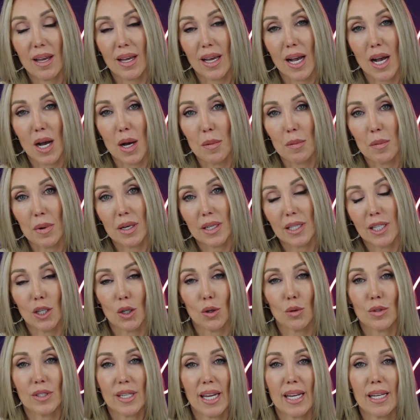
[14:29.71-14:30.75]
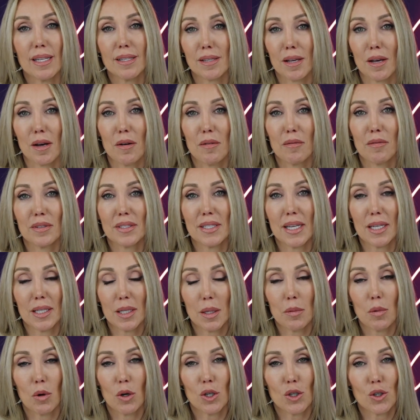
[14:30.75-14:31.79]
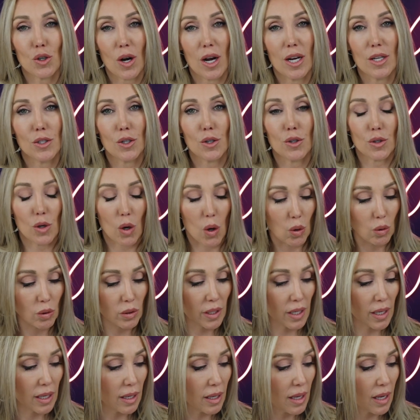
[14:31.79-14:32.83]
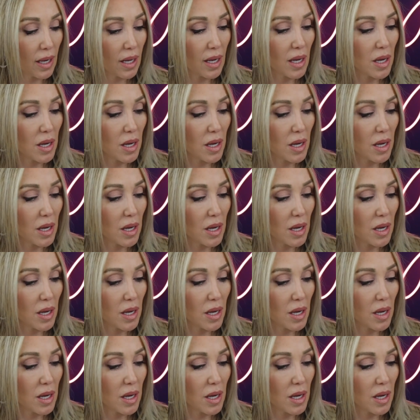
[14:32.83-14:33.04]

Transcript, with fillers: um, you know, days of tinted moisturizers only,